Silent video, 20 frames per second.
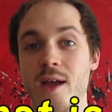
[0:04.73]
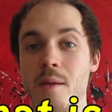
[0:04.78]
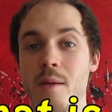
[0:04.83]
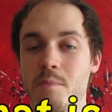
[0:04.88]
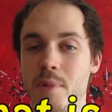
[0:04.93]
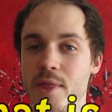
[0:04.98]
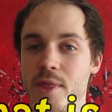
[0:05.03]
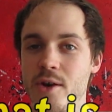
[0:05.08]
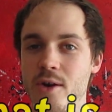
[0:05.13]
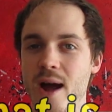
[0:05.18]

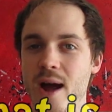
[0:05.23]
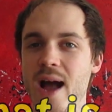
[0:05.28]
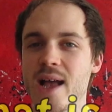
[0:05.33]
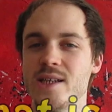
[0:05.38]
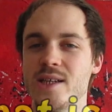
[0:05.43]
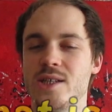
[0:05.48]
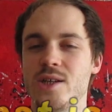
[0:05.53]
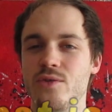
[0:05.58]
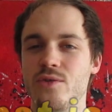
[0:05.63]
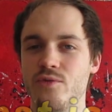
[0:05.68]
but they're not
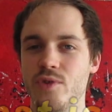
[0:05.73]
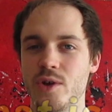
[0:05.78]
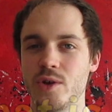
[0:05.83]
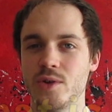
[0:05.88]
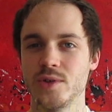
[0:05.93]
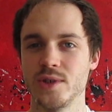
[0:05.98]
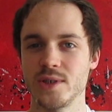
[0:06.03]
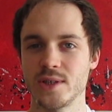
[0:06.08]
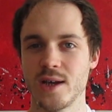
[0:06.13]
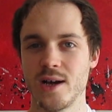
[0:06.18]
actually real
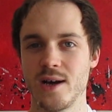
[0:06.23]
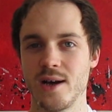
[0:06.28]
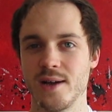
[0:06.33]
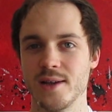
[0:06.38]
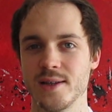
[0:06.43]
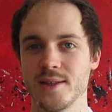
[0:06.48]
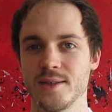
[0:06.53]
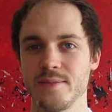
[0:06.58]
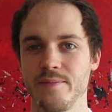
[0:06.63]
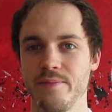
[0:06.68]

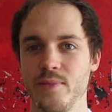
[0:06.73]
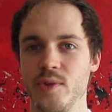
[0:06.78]
stars.